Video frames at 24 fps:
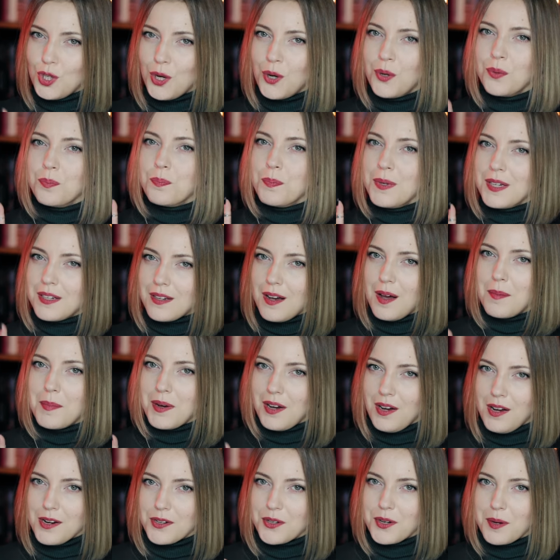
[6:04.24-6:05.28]
Don't become a
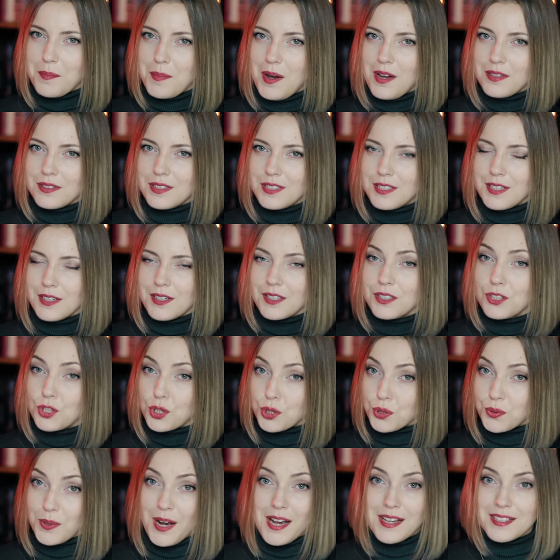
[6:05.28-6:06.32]
hungry monster.
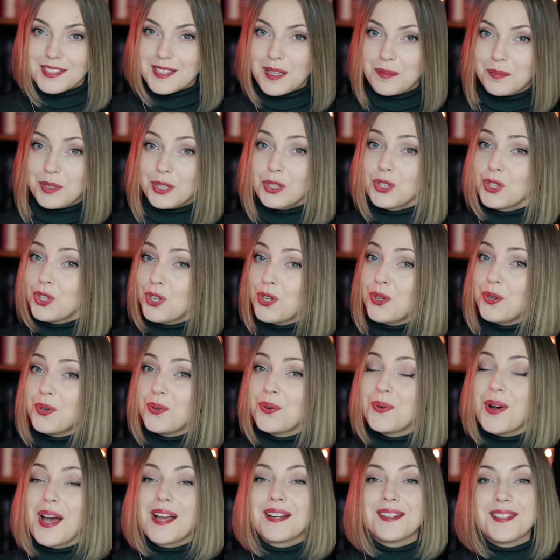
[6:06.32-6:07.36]
Try something
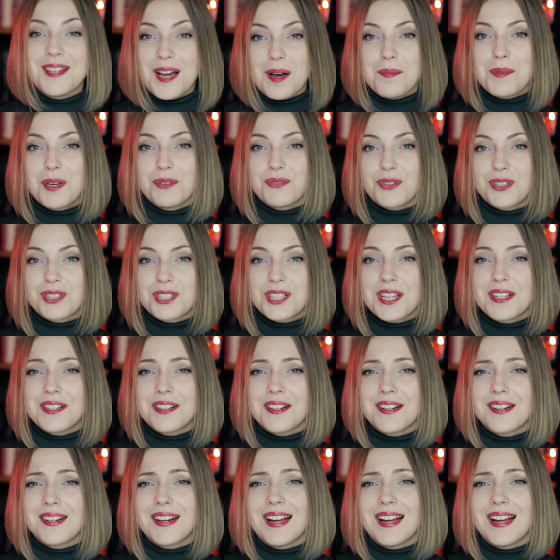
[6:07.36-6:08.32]
new and yummy for dinner.